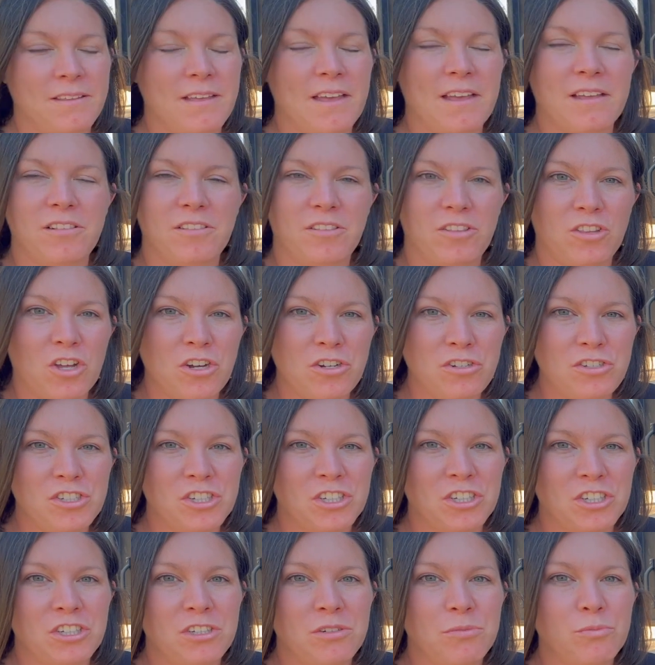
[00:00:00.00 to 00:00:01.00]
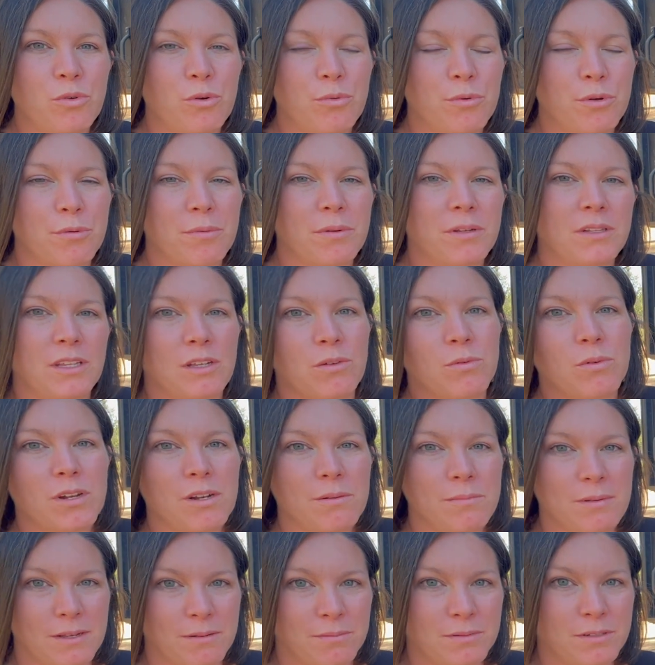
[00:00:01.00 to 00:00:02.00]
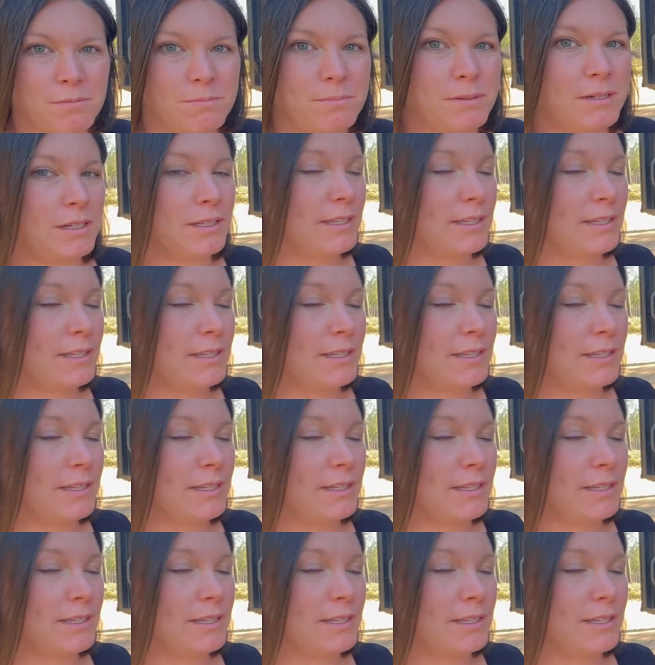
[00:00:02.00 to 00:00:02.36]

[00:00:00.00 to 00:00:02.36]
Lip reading: And long term, what we really want to be able to build